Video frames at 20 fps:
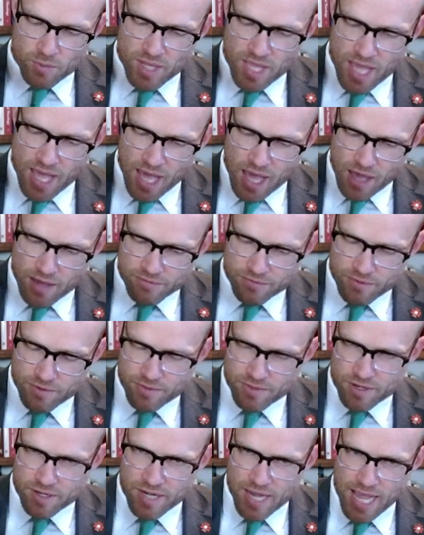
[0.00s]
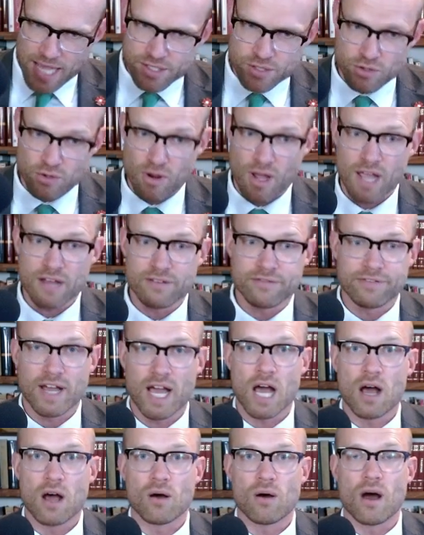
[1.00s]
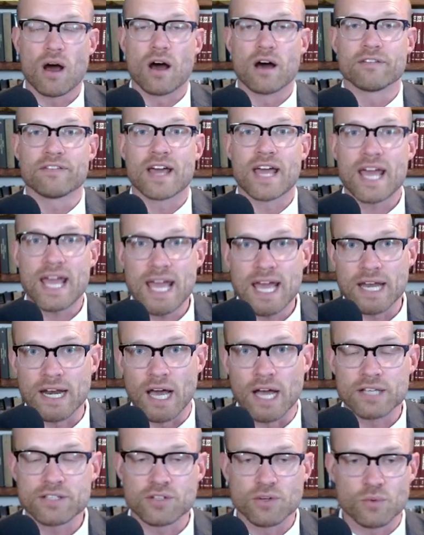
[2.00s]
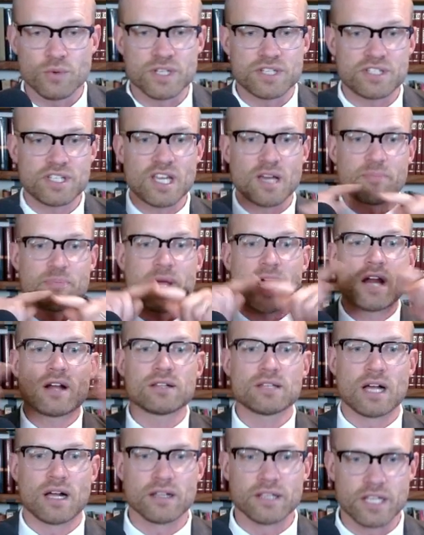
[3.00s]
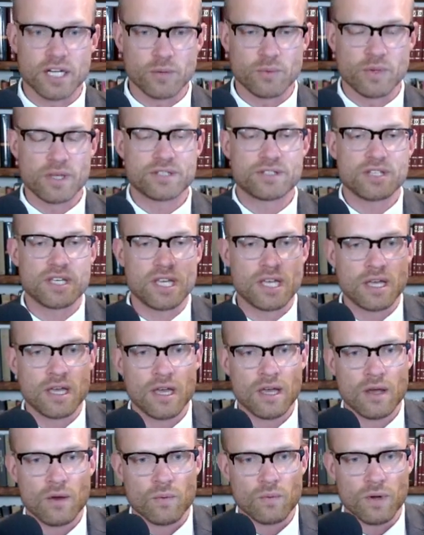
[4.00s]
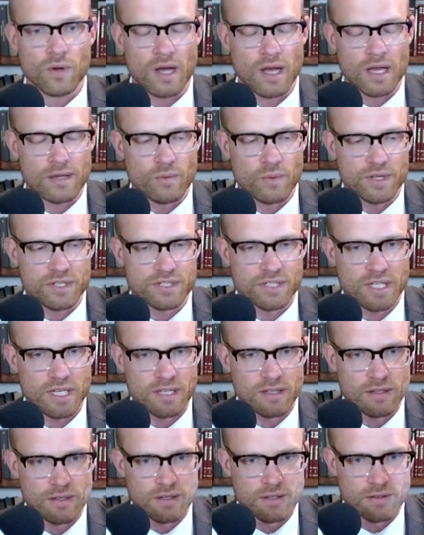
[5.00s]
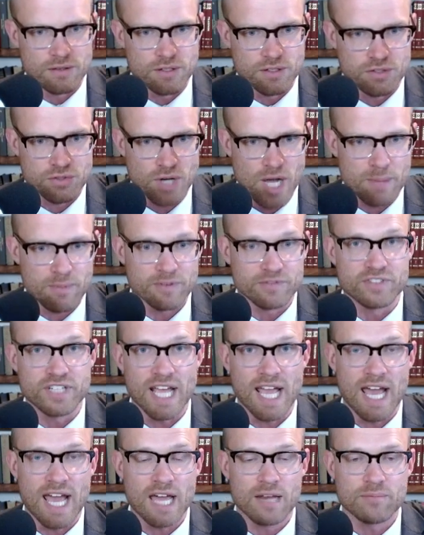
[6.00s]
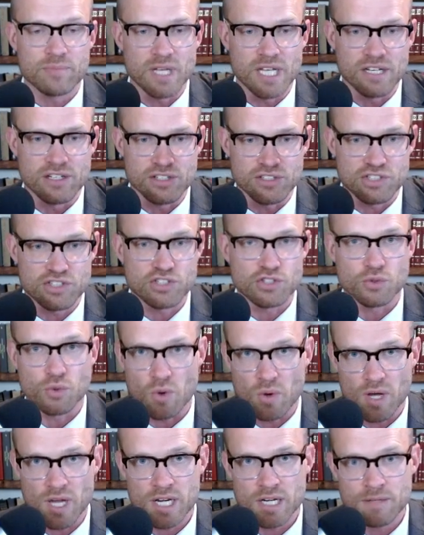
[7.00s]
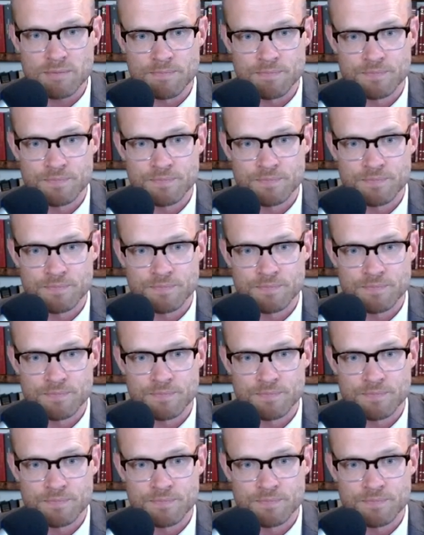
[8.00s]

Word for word: we have the Nazarite vow of Hannah. So we see a parallel here. We see uh, we see the the tribe of Dan being destroyed